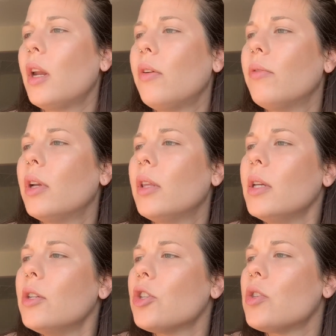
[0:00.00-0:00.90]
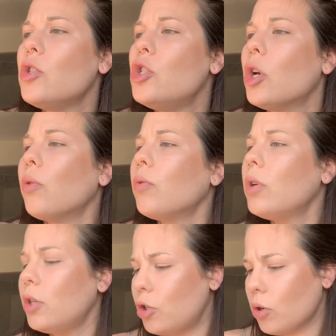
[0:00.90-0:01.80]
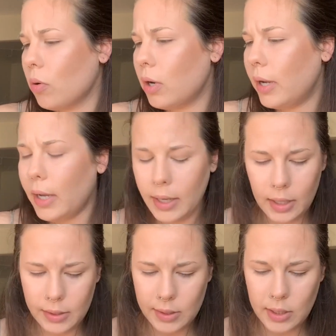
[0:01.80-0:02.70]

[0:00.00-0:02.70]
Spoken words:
I really just don't enjoy is